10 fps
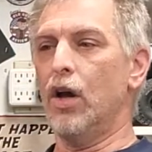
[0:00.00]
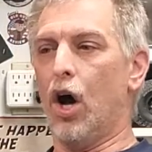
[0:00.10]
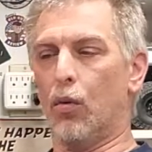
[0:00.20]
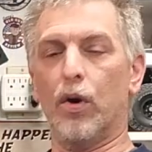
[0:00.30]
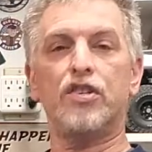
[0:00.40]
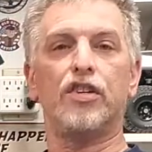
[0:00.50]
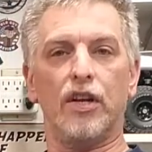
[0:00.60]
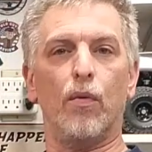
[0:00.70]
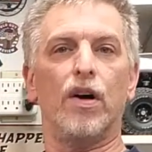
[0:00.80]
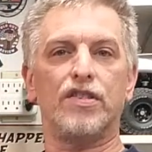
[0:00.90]
originally
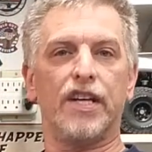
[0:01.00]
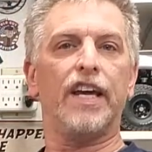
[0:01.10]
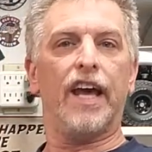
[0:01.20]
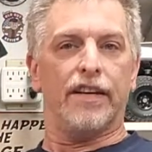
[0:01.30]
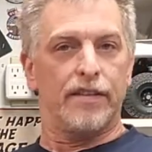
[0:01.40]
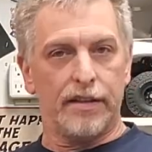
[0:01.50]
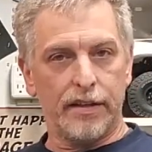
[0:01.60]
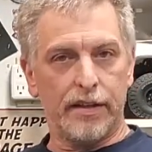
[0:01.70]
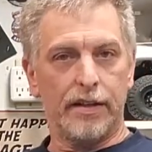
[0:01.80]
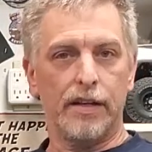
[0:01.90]
was the kit.
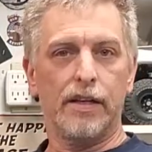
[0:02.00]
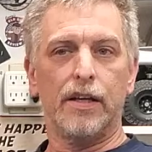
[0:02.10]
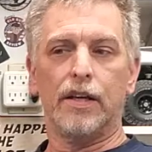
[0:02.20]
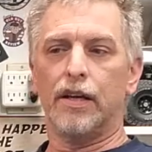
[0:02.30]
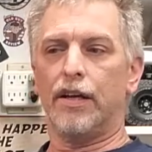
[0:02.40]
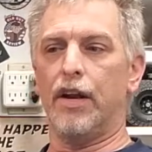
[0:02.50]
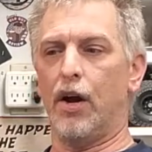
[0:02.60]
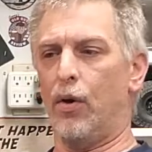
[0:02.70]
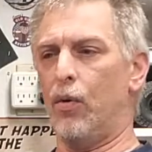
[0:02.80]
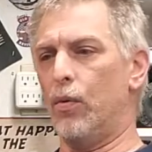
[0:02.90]
You
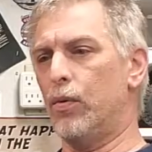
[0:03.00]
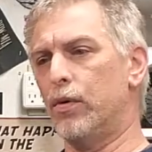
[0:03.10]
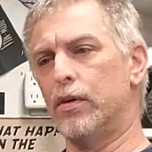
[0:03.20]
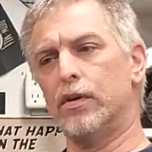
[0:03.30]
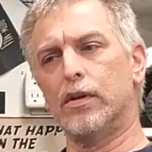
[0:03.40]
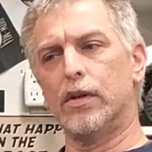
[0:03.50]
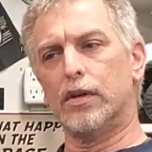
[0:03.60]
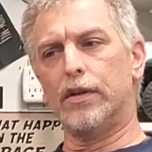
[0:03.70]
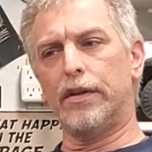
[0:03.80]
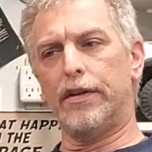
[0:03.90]
know,
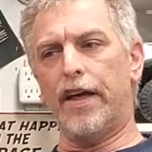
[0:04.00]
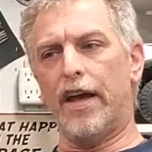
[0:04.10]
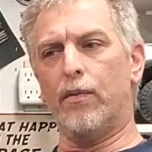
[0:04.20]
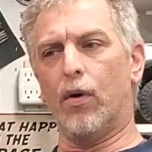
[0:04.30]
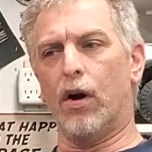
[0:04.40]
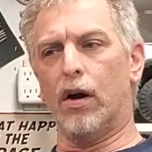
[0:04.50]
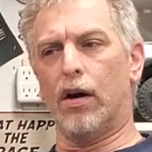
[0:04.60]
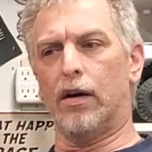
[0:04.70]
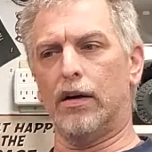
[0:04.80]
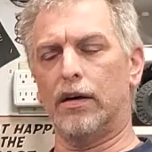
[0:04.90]
they
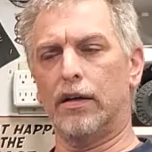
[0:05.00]
were